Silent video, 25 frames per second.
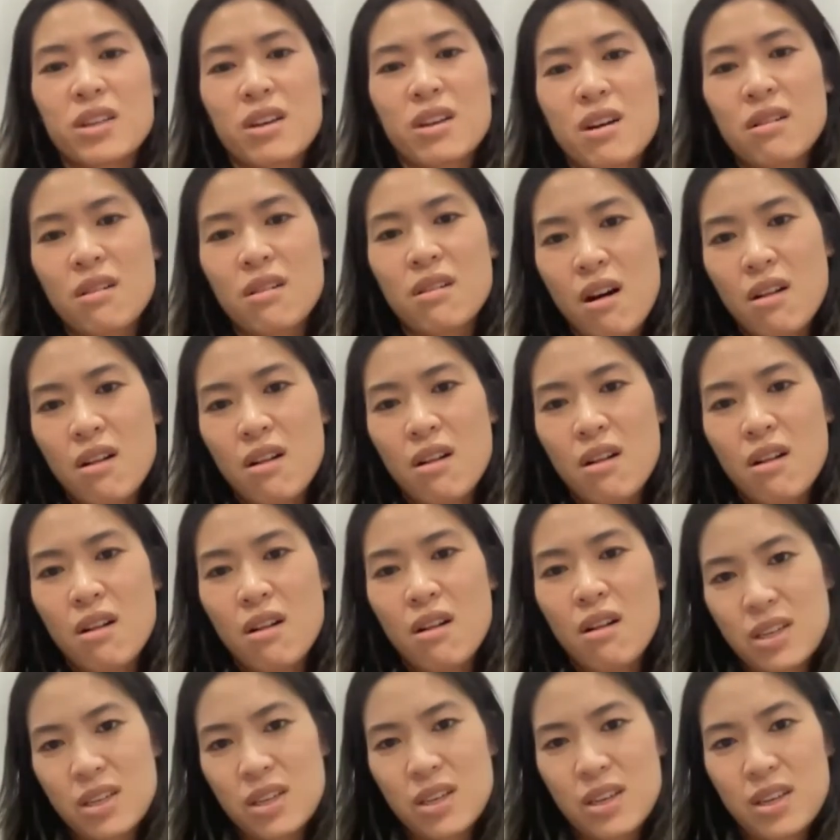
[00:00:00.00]
on all of
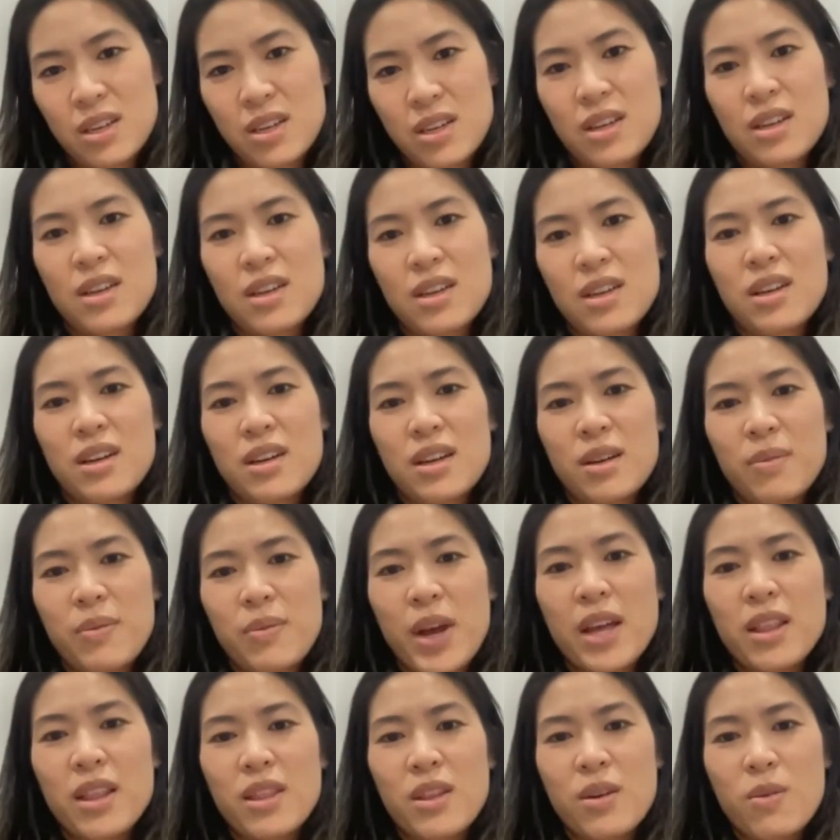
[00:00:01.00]
us.
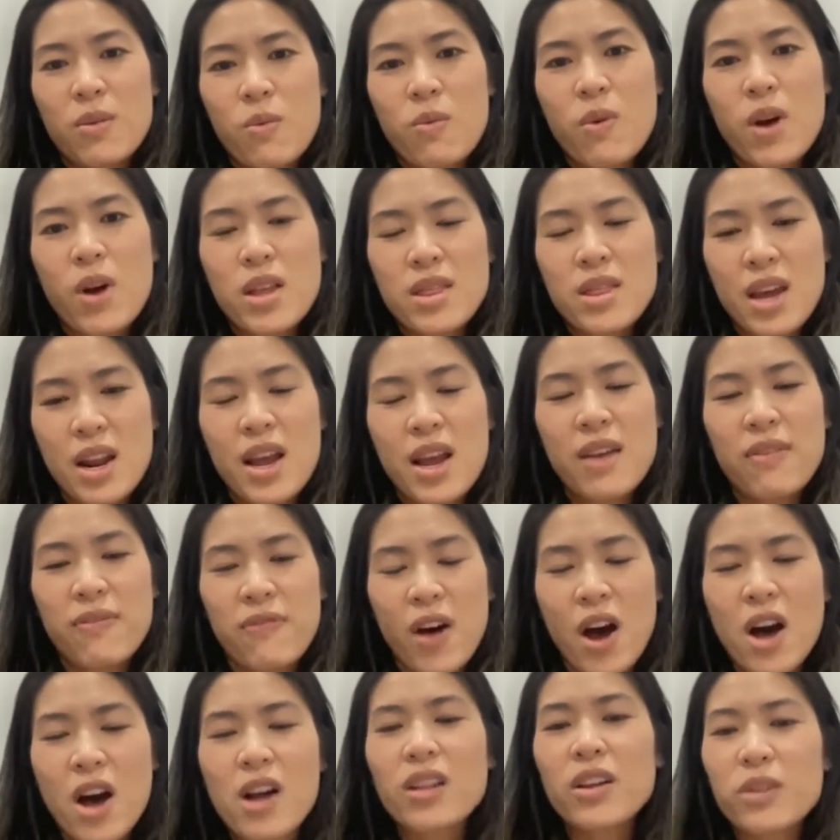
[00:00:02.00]
But the one that I
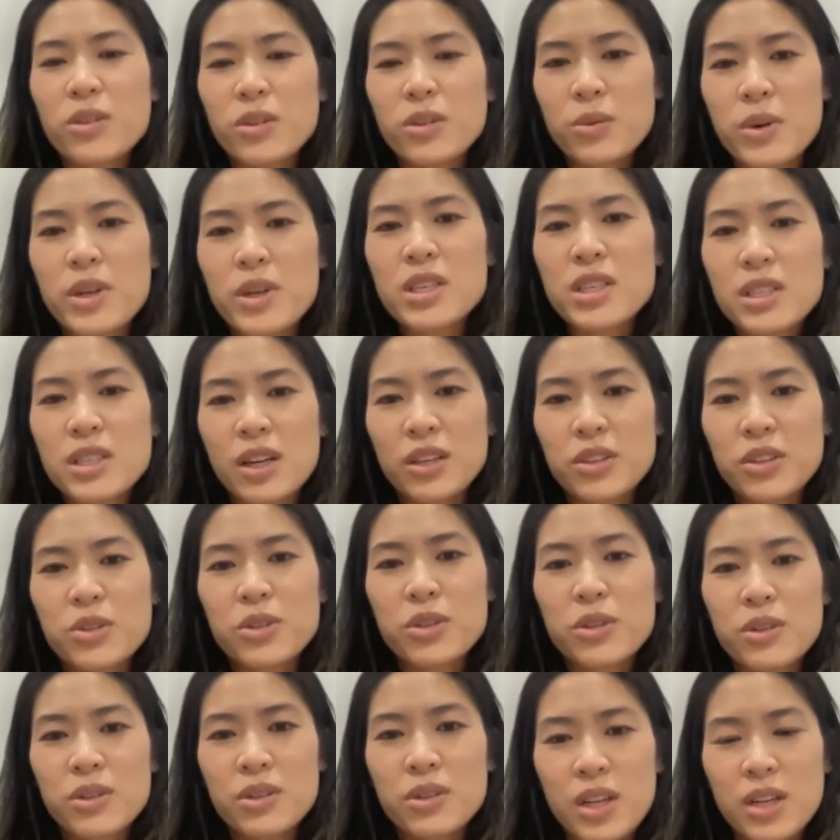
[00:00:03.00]
followed was
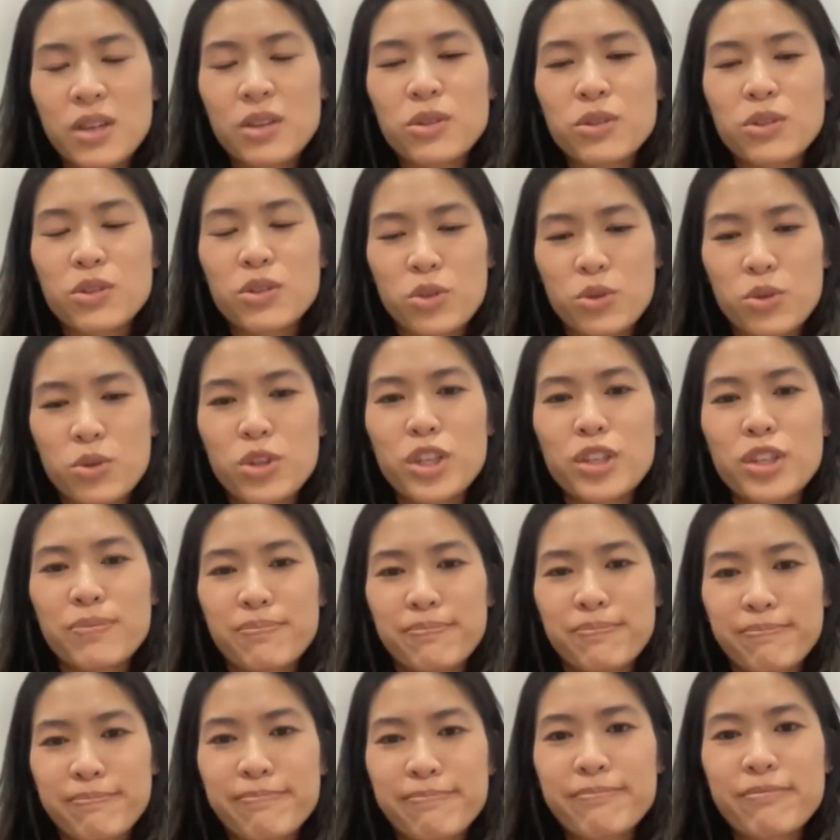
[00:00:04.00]
Dr. Dickles Jr.,
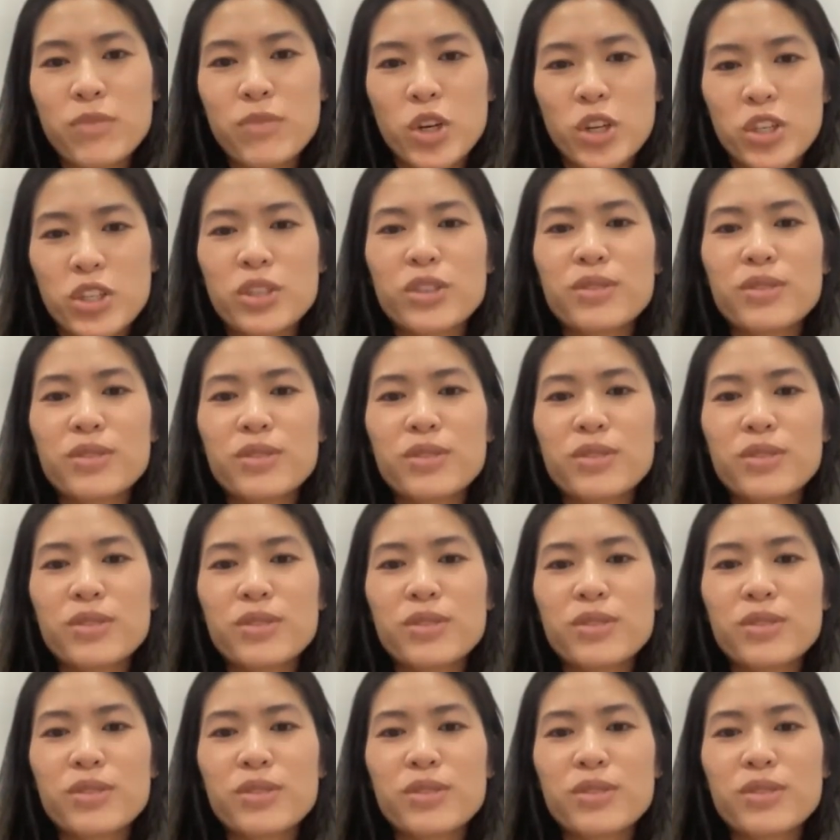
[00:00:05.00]
Marshall.